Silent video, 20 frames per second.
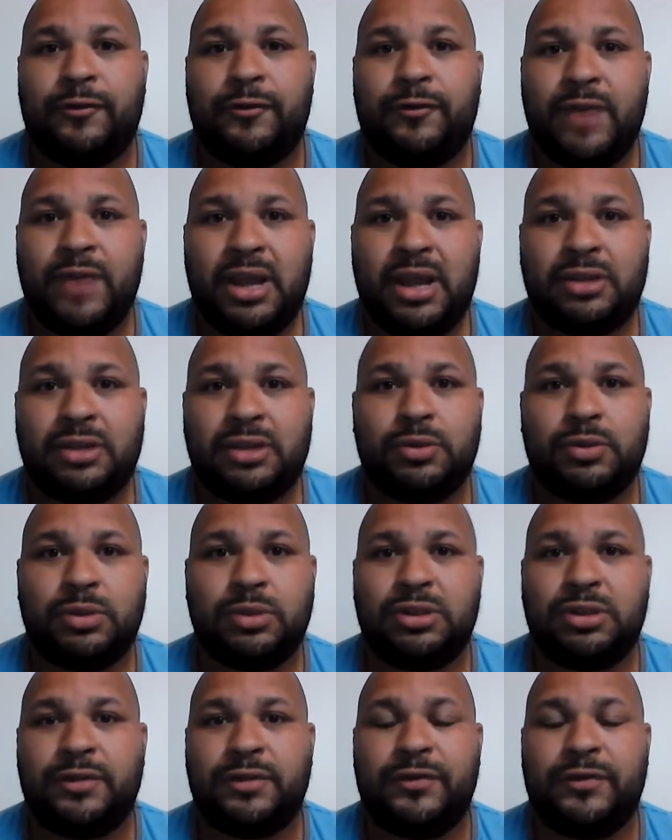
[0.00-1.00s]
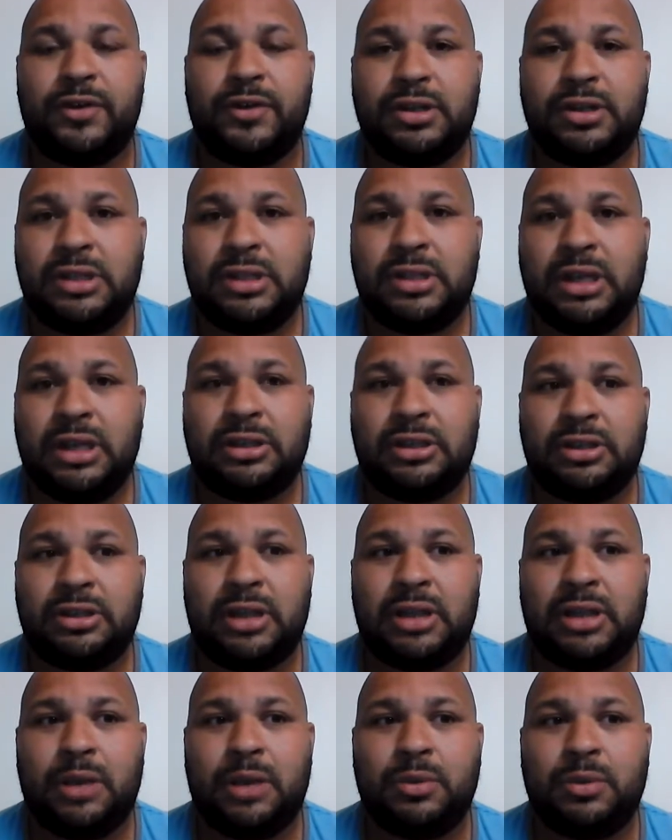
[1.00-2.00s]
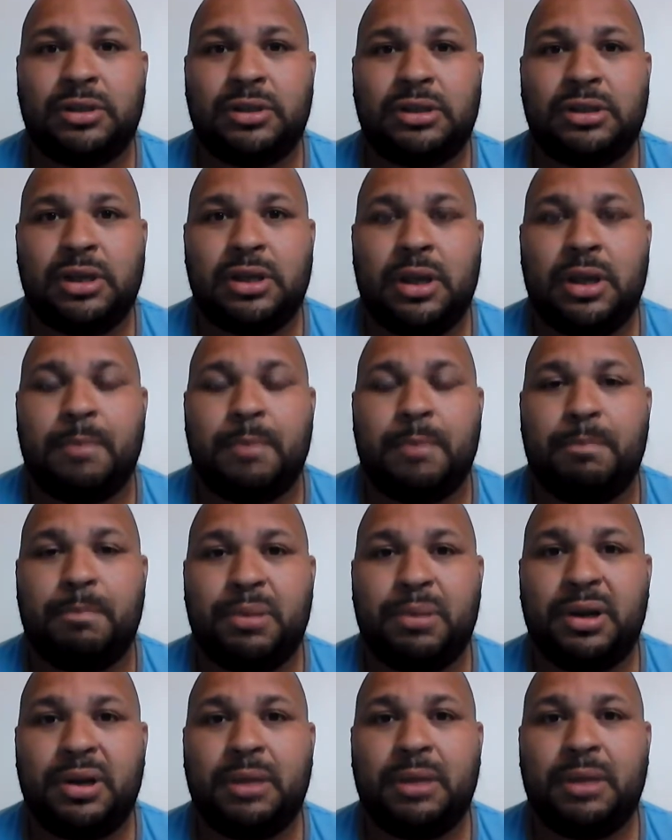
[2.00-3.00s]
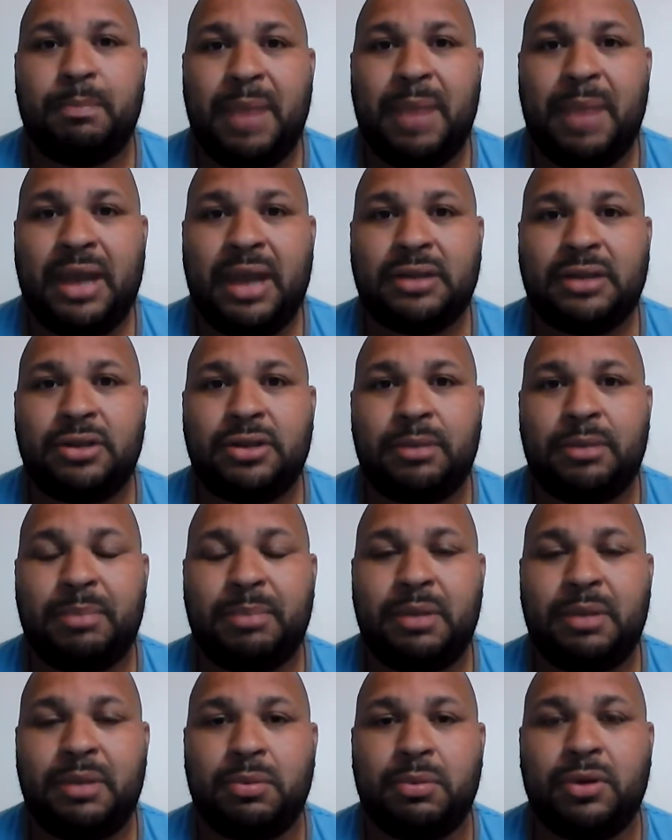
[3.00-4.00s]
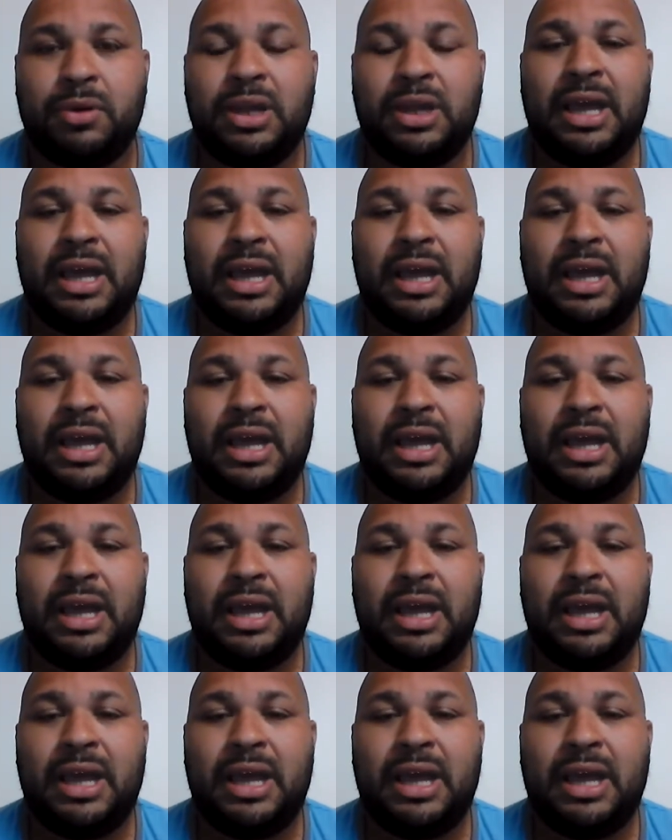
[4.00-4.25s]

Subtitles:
France was the first nation that was putting bans on people.